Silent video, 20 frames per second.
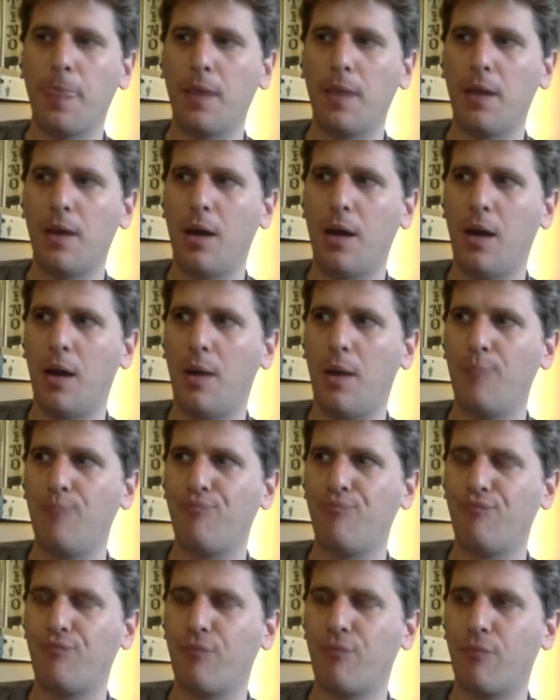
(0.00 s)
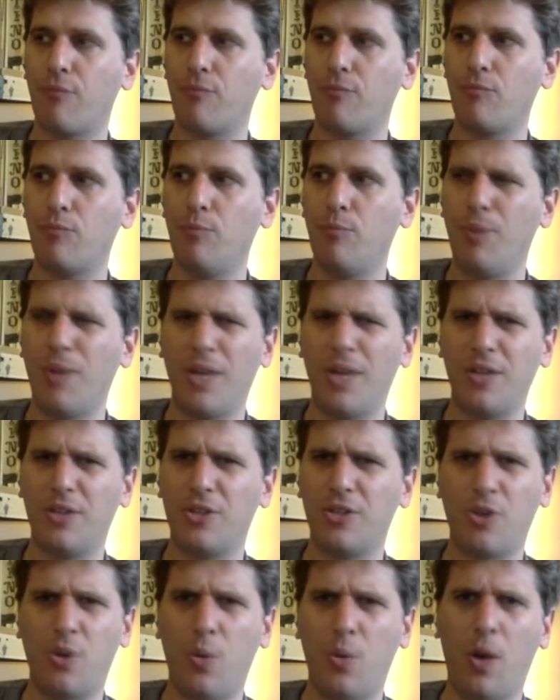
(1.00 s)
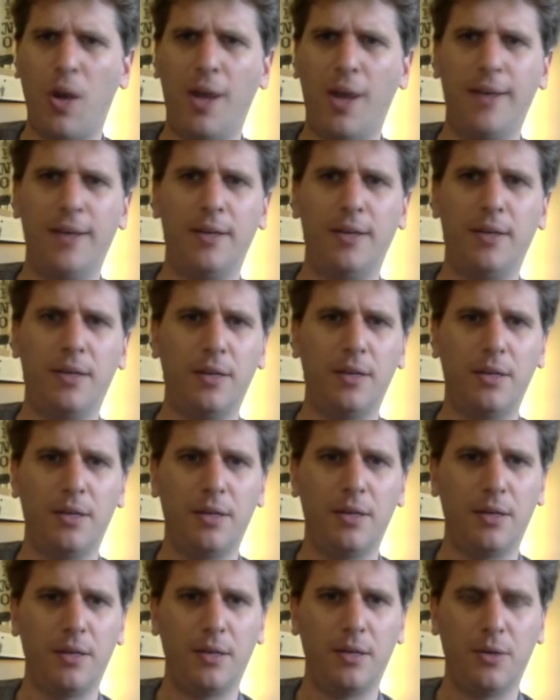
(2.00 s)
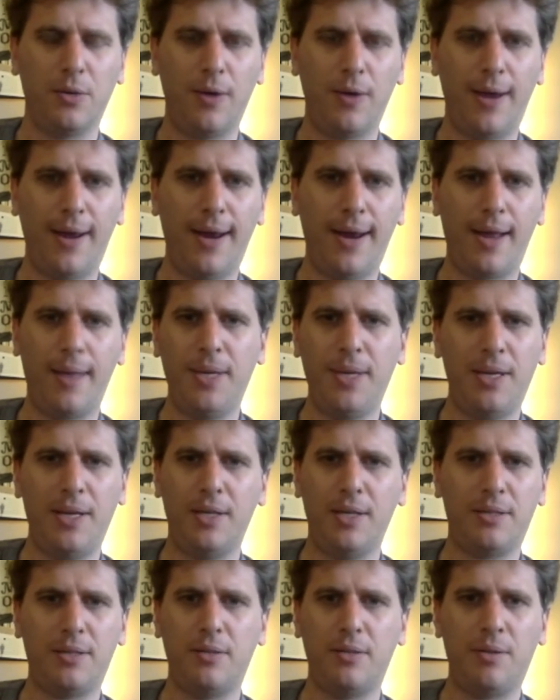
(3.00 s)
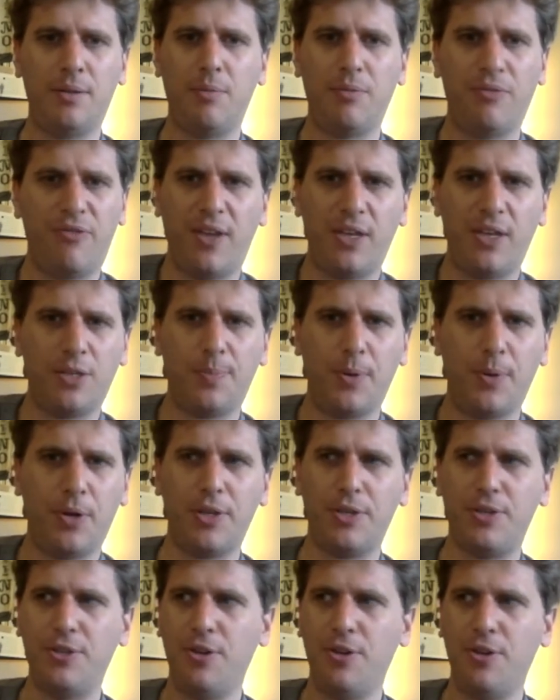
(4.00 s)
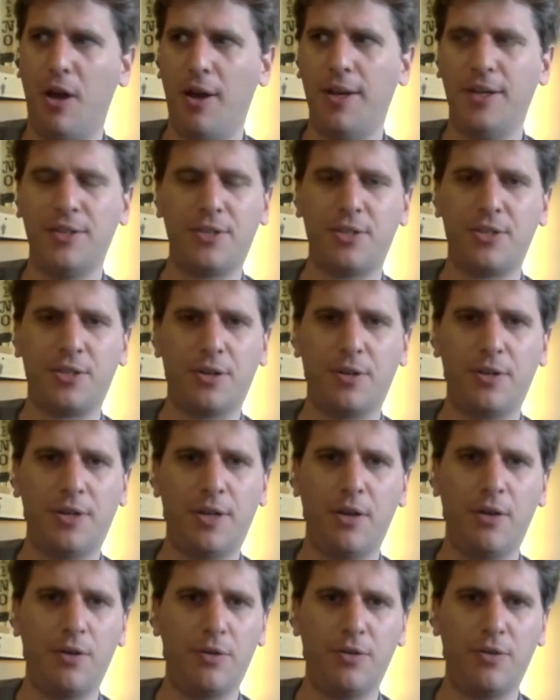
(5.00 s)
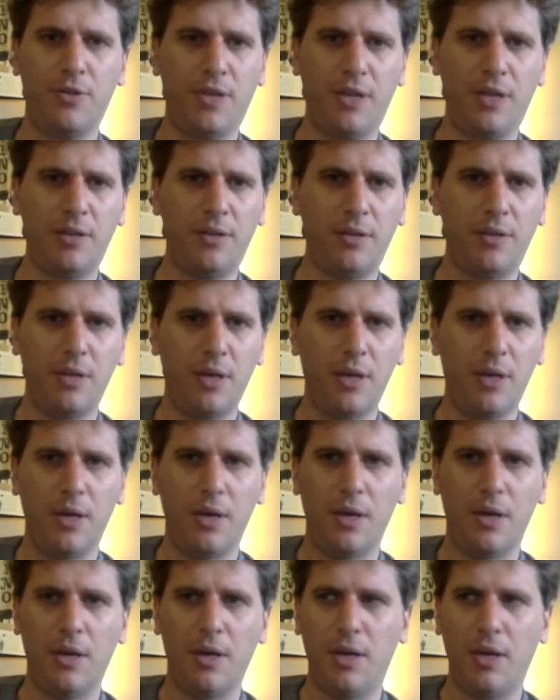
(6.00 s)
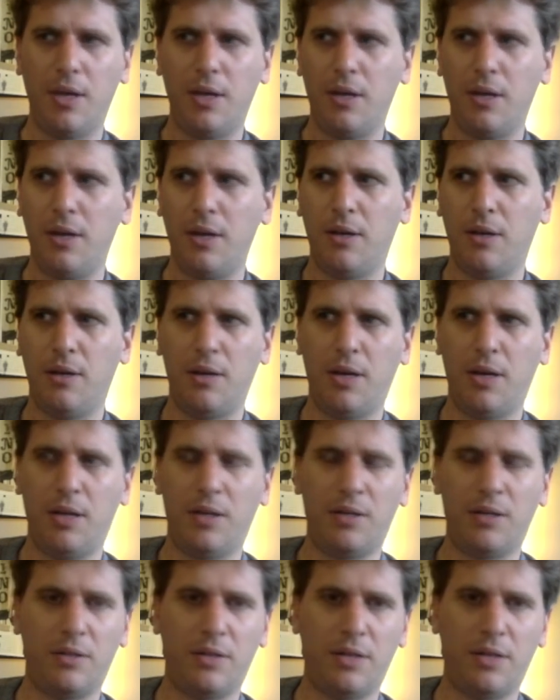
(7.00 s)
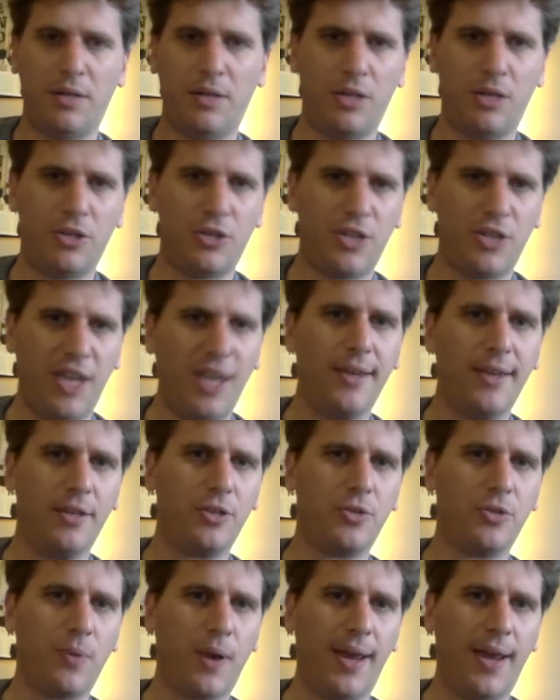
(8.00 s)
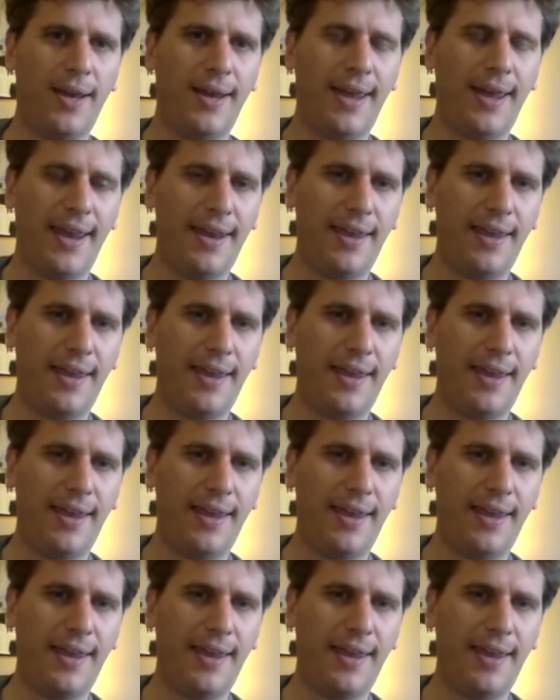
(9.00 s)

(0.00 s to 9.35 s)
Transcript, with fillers: Um, but so what, mm. right? I mean, it, Facebook is not necessarily a good thing. It it it just is, right? And it,